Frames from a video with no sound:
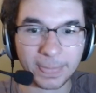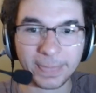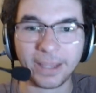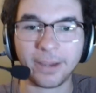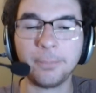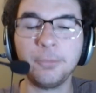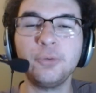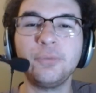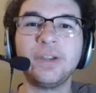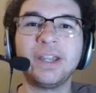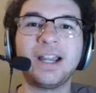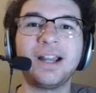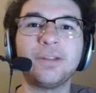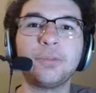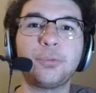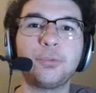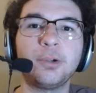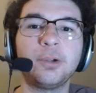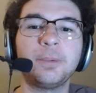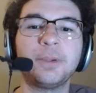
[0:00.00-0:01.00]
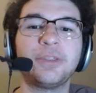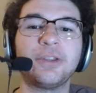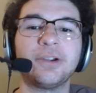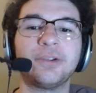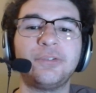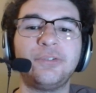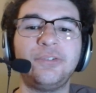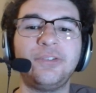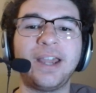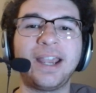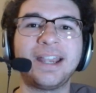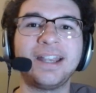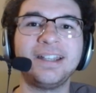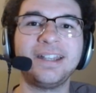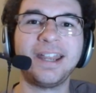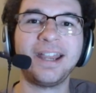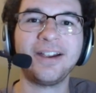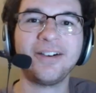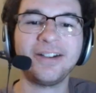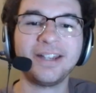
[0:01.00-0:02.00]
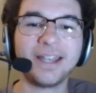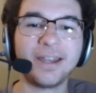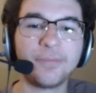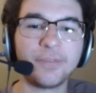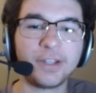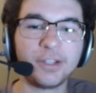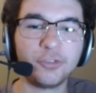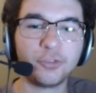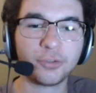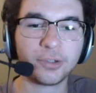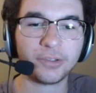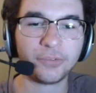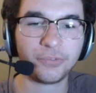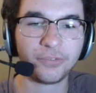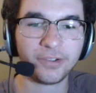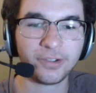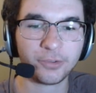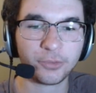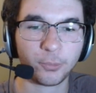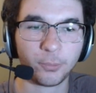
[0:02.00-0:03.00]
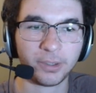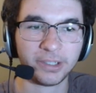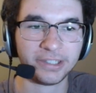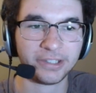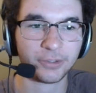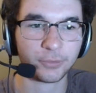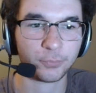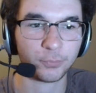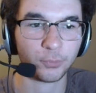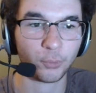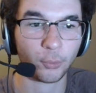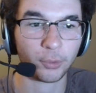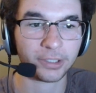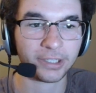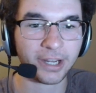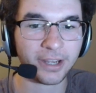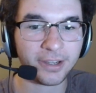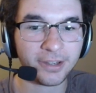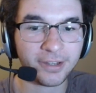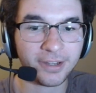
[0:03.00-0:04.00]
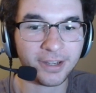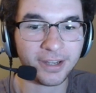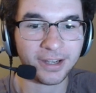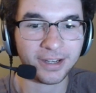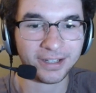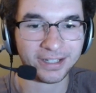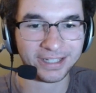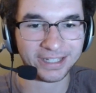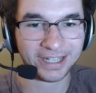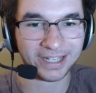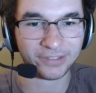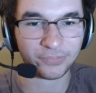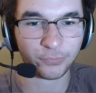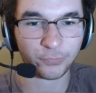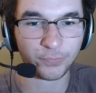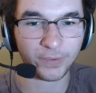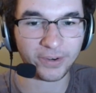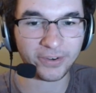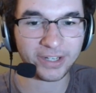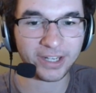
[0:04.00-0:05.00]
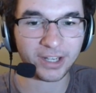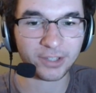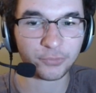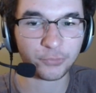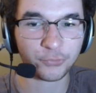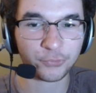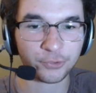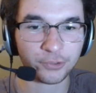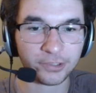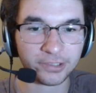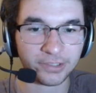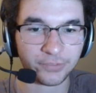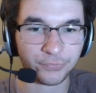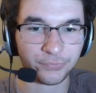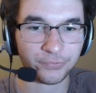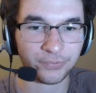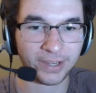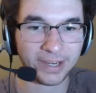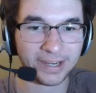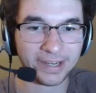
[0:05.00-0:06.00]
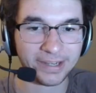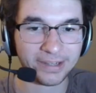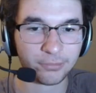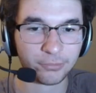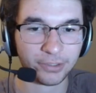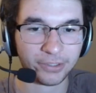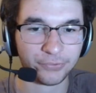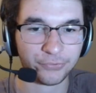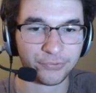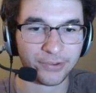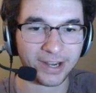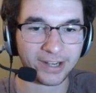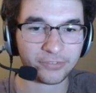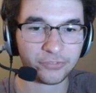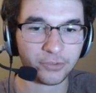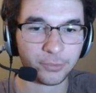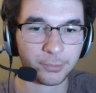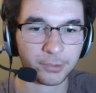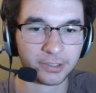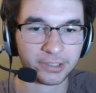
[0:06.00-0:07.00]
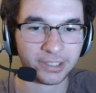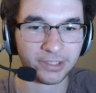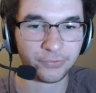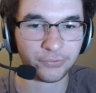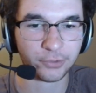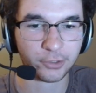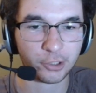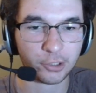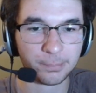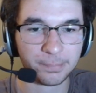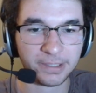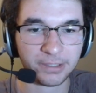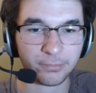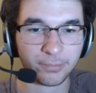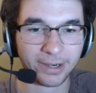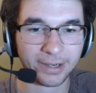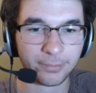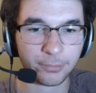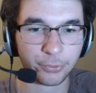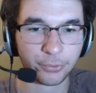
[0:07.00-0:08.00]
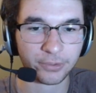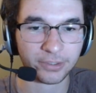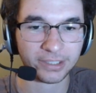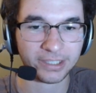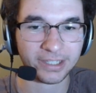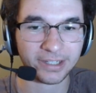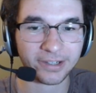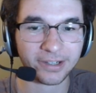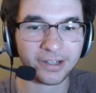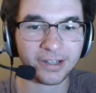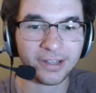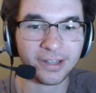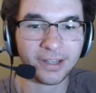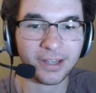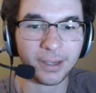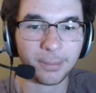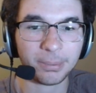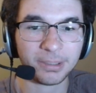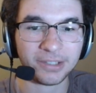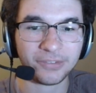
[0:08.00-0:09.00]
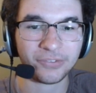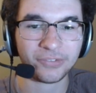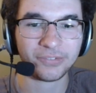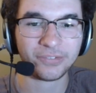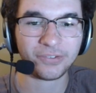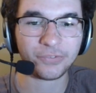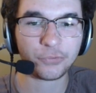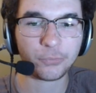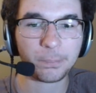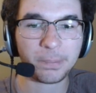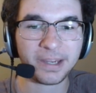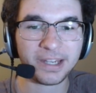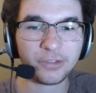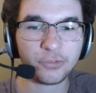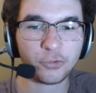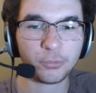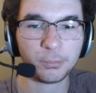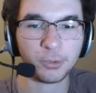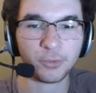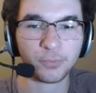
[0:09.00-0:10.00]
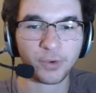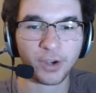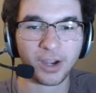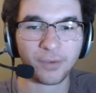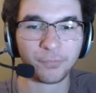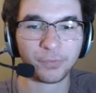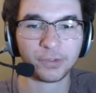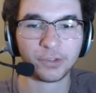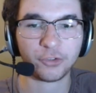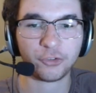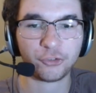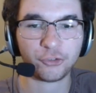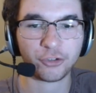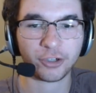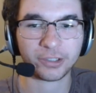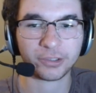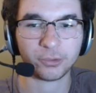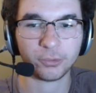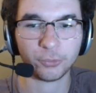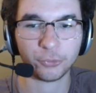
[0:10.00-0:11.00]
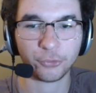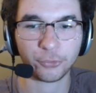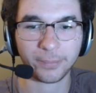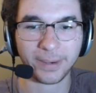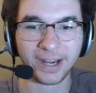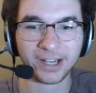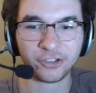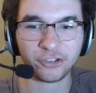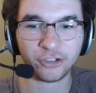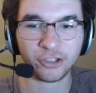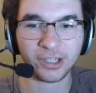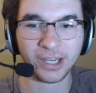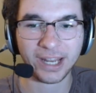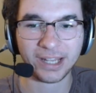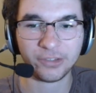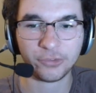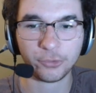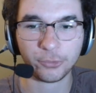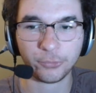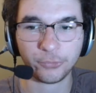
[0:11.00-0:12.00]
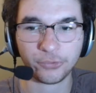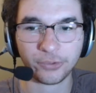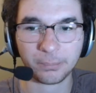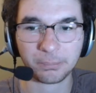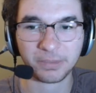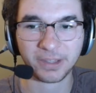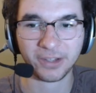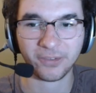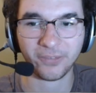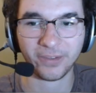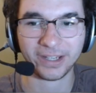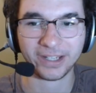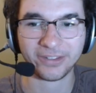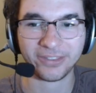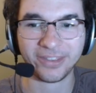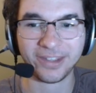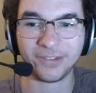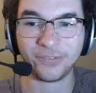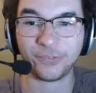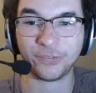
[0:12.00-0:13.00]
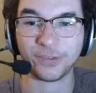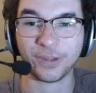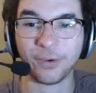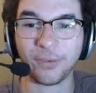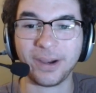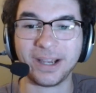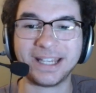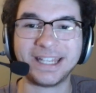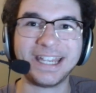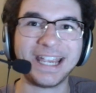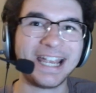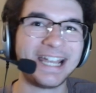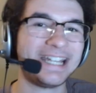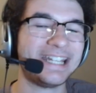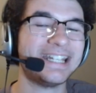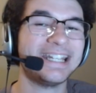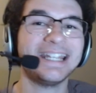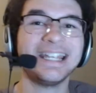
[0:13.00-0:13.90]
Now, moving on through with our second area of interest here, the one near Florida. It's very uncertain to say exactly where it is. It could be right within here, but it's anticipated to move off in this general direction and do something like this, though again,